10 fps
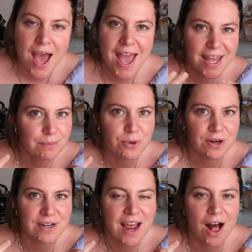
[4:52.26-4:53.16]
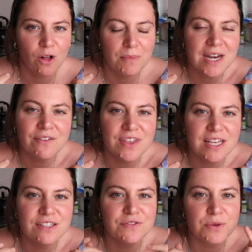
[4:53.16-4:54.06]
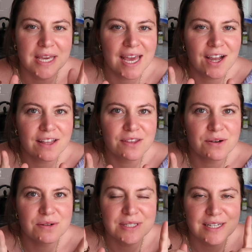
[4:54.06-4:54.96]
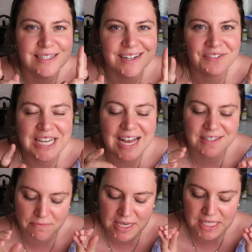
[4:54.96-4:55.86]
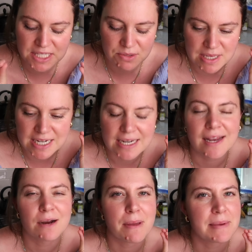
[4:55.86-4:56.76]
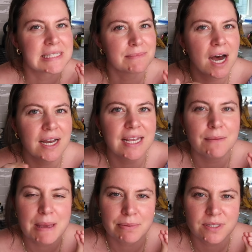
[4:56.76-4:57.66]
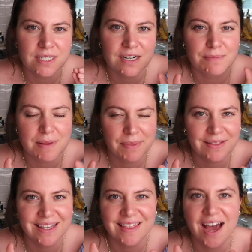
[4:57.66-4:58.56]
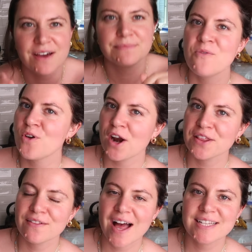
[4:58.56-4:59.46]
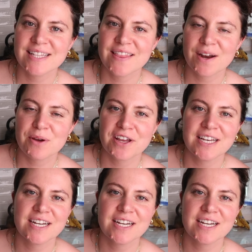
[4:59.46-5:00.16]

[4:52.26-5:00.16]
an important element of this. So if you can't get those, definitely add something sweet in here, maybe some honey, maple syrup, something like that. Moving on to the last thing that I'm cooking